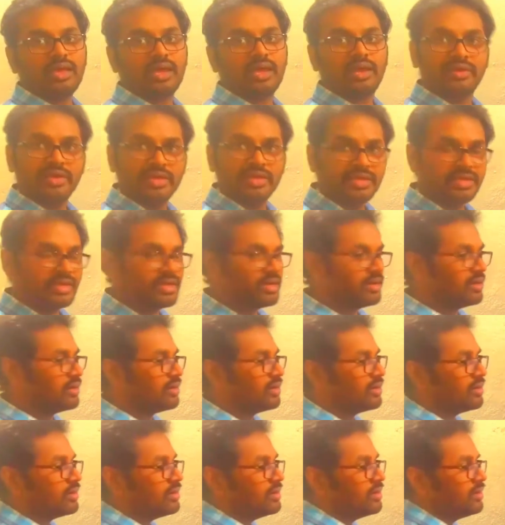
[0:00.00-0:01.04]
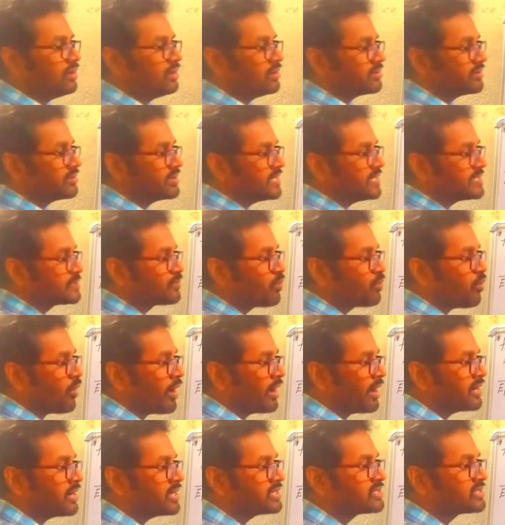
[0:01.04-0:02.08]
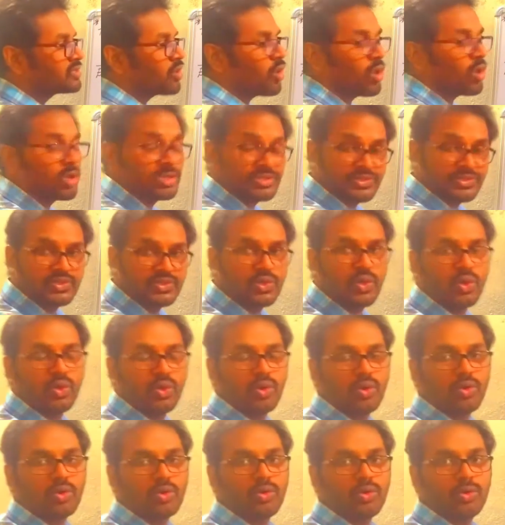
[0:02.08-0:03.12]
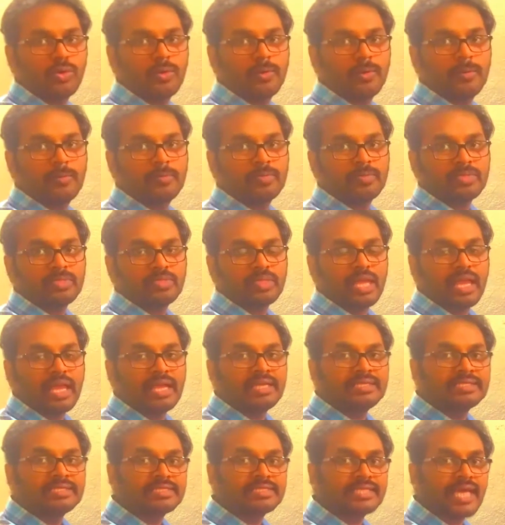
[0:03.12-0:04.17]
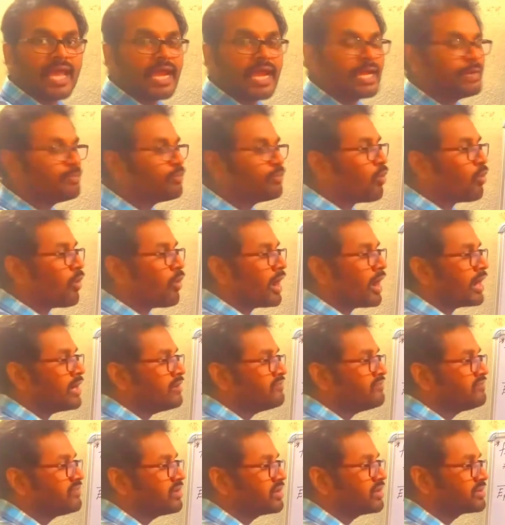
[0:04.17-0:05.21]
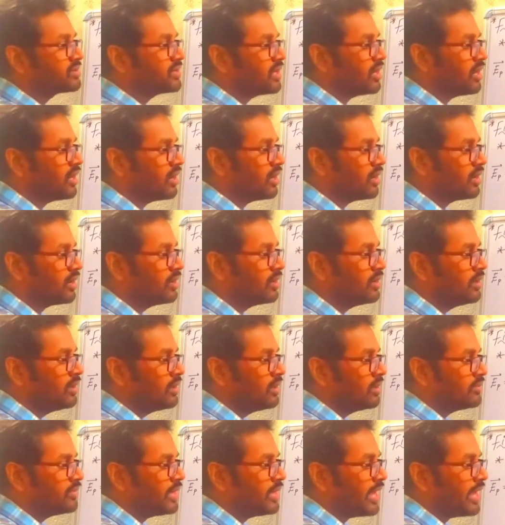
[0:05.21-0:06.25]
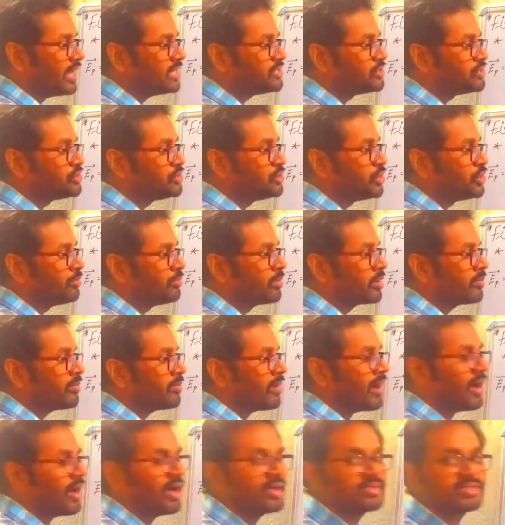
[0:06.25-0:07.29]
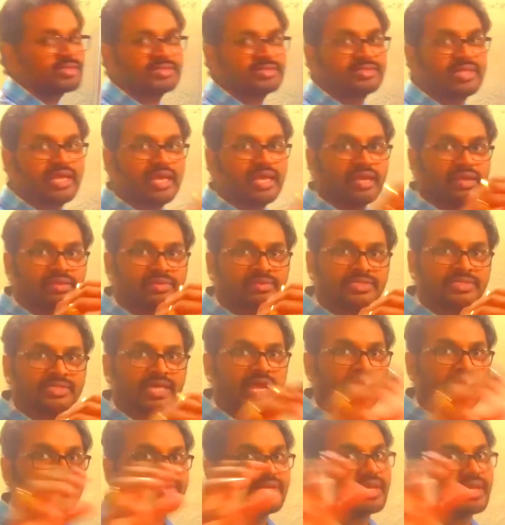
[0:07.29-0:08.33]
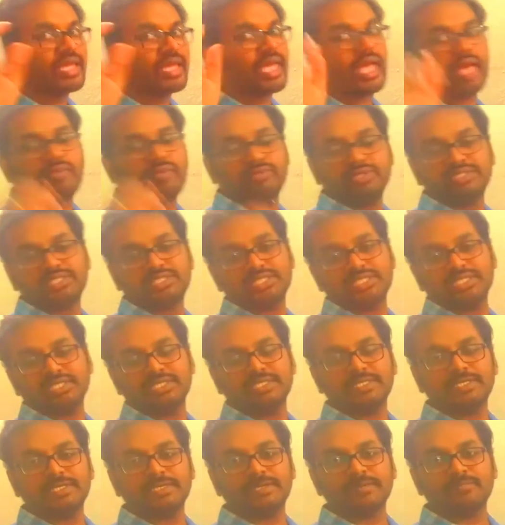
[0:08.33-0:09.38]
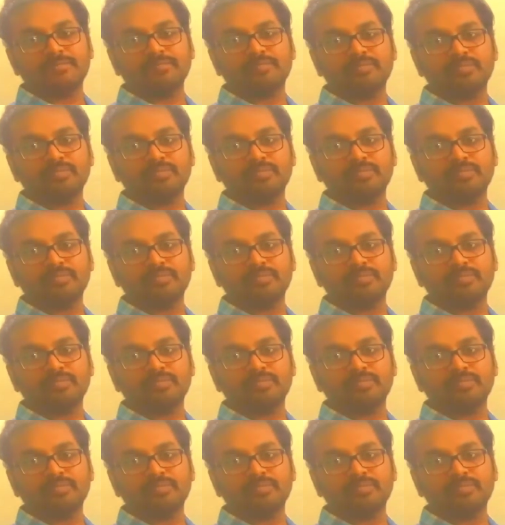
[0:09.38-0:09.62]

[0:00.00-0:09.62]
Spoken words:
And here this point is also the inside point for the assumed mass there inside the cavity.